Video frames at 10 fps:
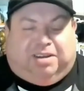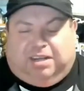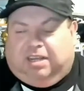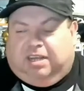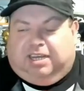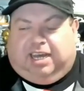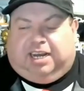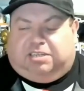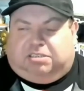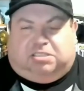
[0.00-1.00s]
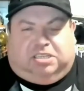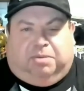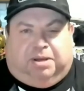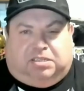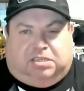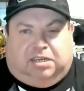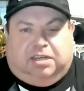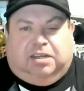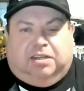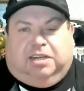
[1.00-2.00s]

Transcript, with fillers: He went, yeah, that's not cinematic.